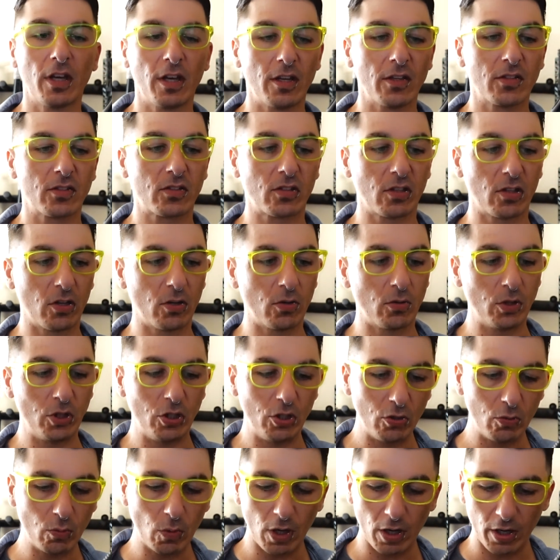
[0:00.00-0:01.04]
so
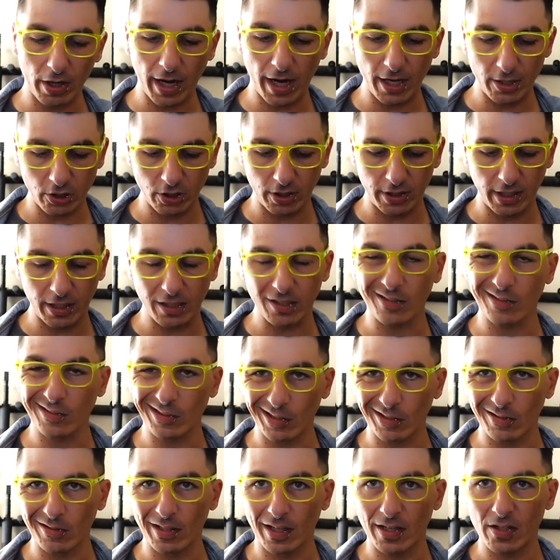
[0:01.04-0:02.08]
you are actually getting a
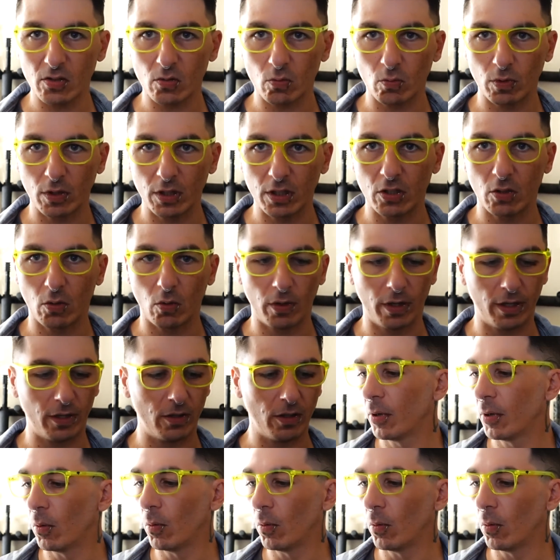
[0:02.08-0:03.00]
little less recoil.